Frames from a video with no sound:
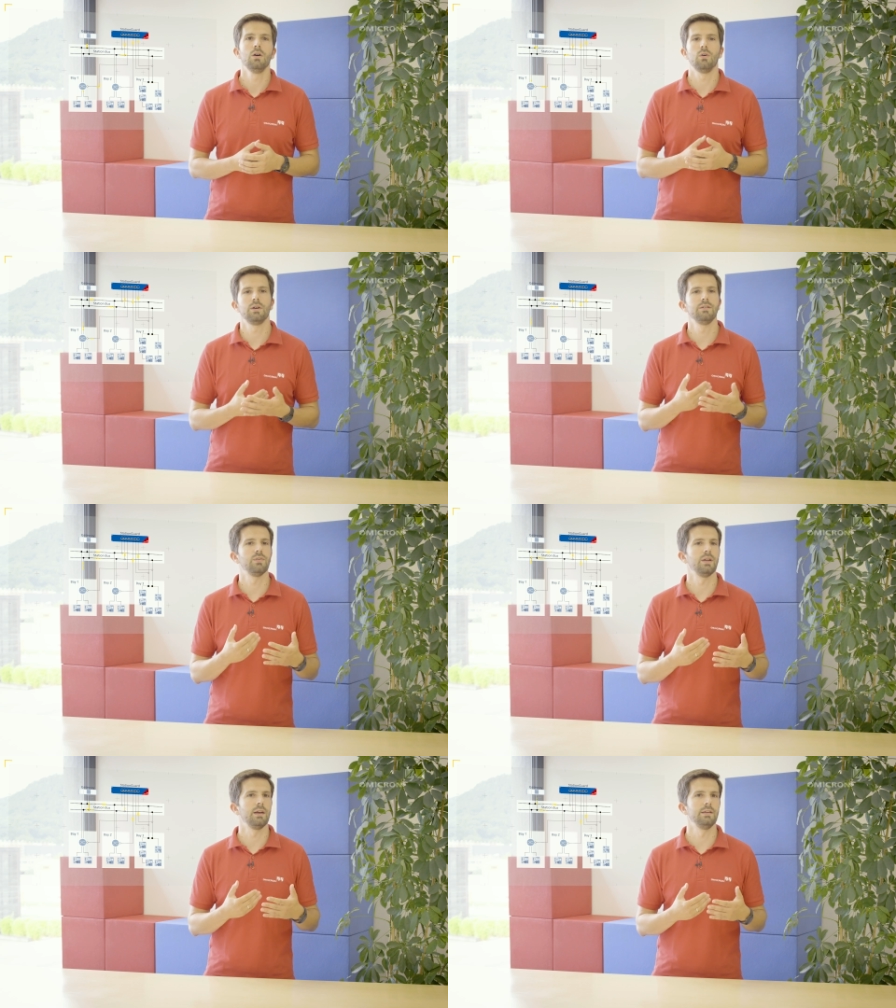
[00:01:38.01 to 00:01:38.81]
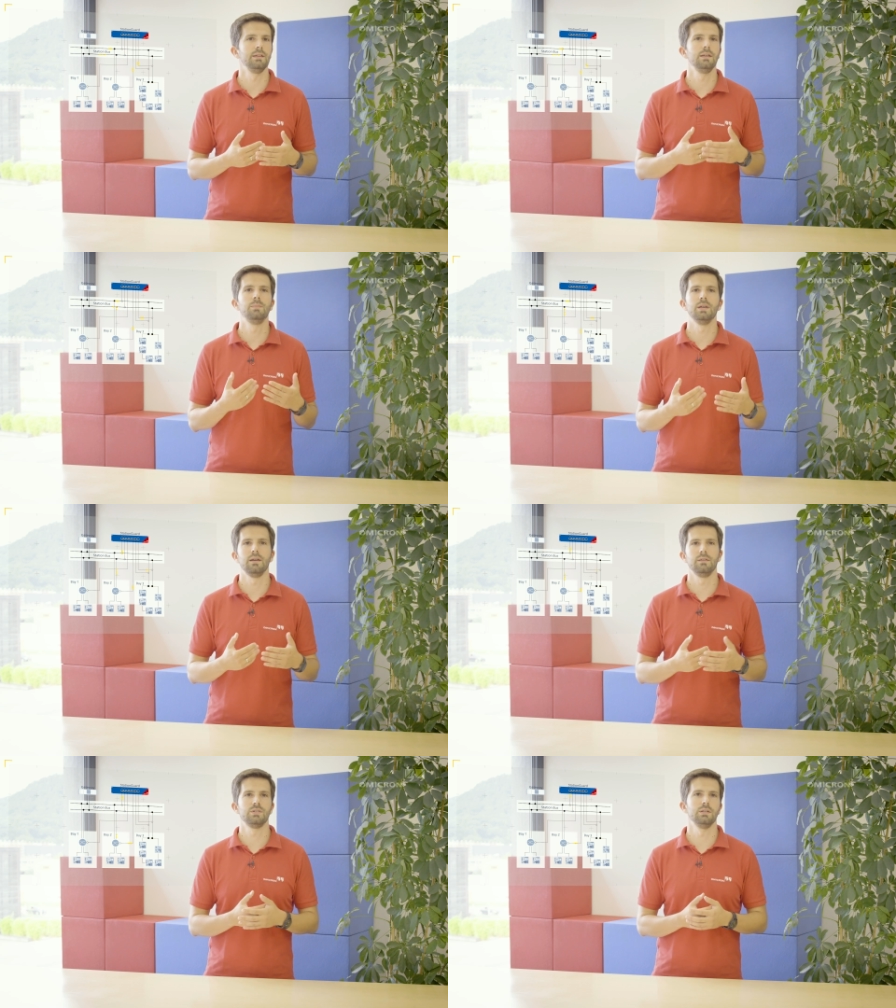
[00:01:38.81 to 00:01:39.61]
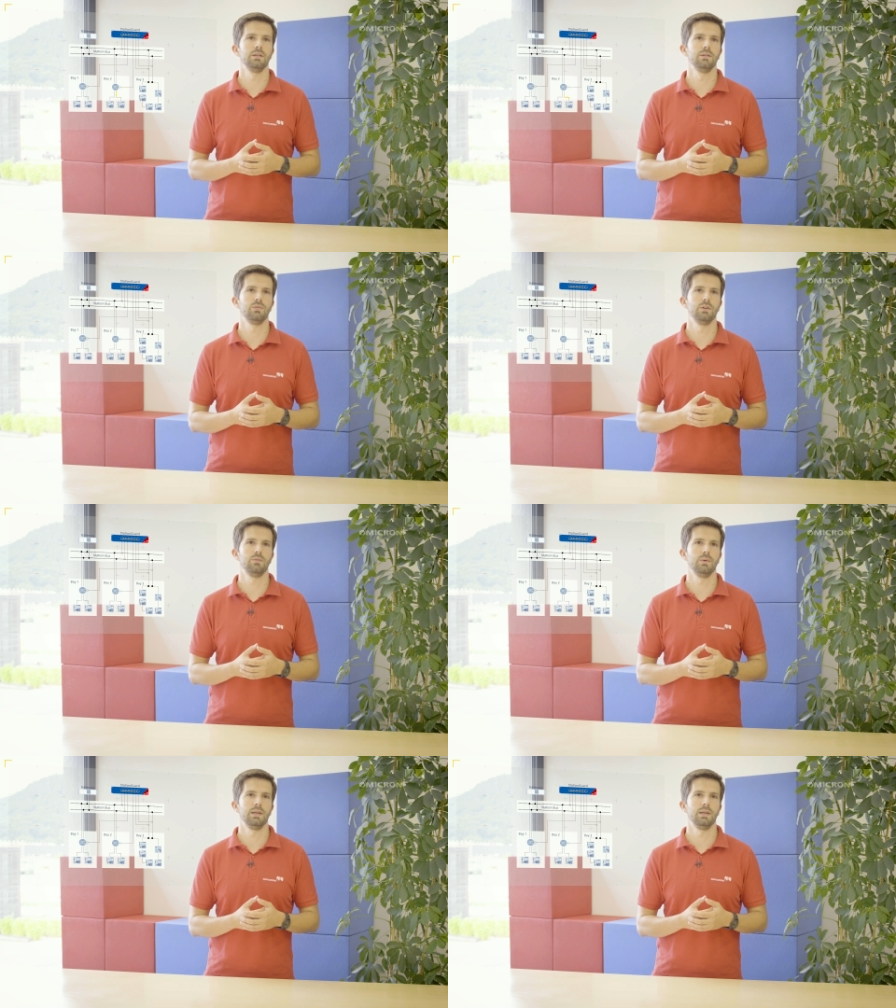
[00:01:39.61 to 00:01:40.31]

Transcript: or if an IED behaves in a different